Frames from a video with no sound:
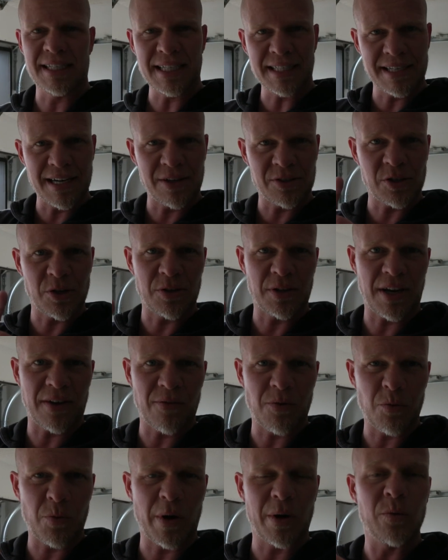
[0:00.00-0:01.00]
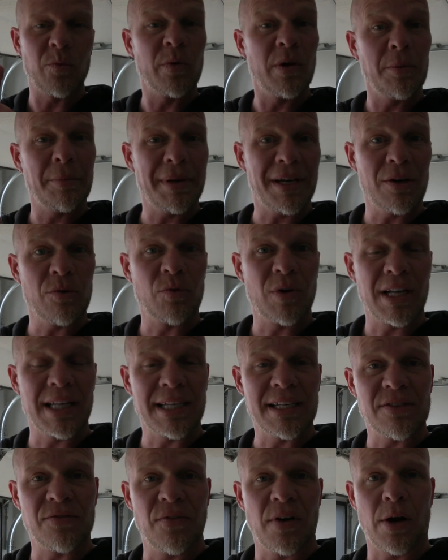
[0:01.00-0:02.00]
Details on the giveaway will be
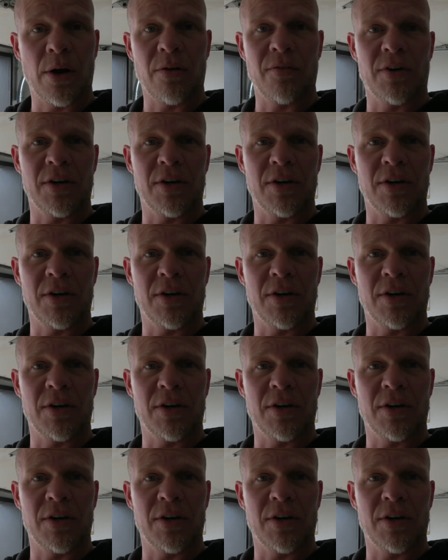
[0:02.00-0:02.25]
released very,